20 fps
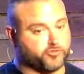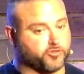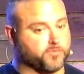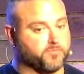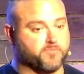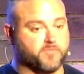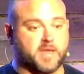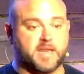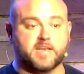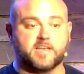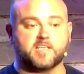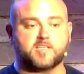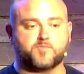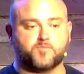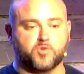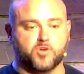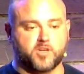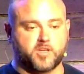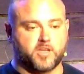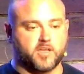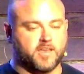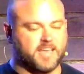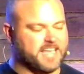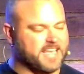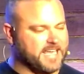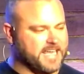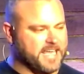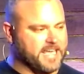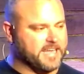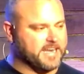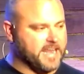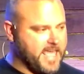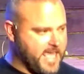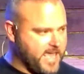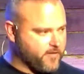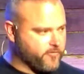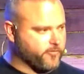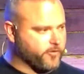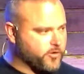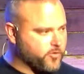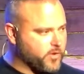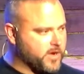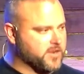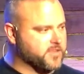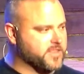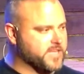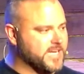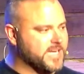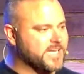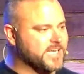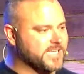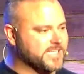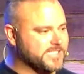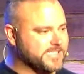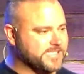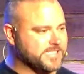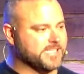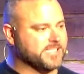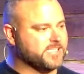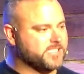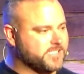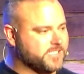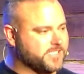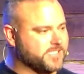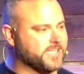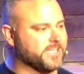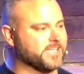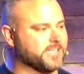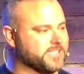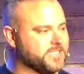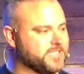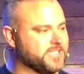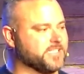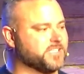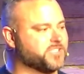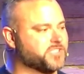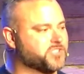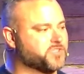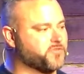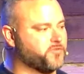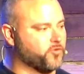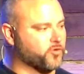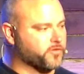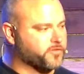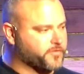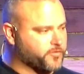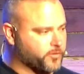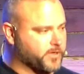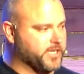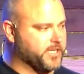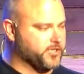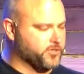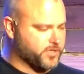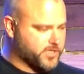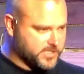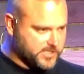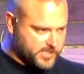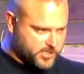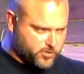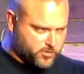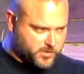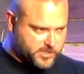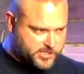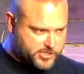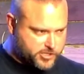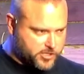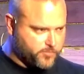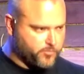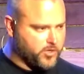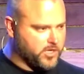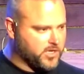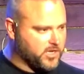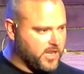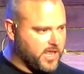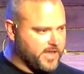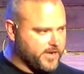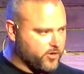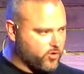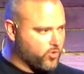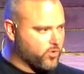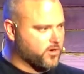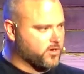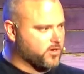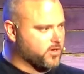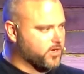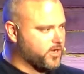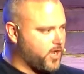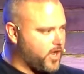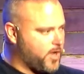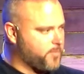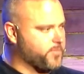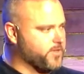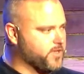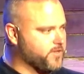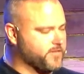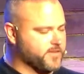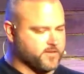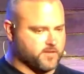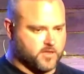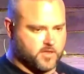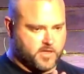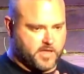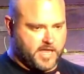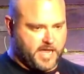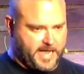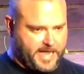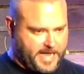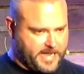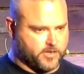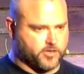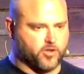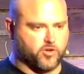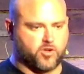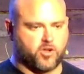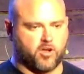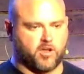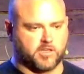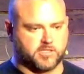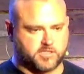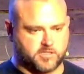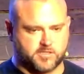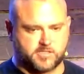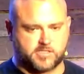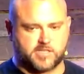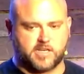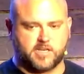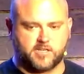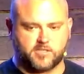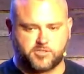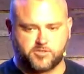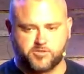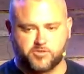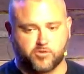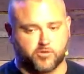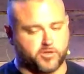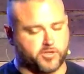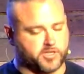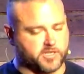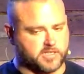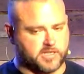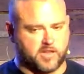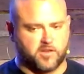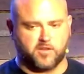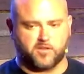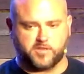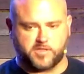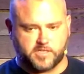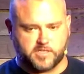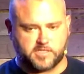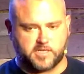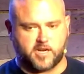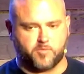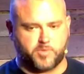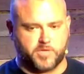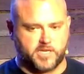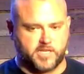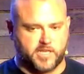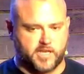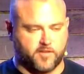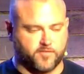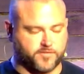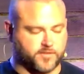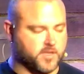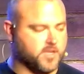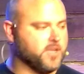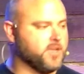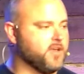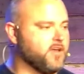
Tremendous book. And everywhere that it exists for free. You can literally jump online, order a copy of it at no cost. They'll send it to you, or you can download the entire PDF.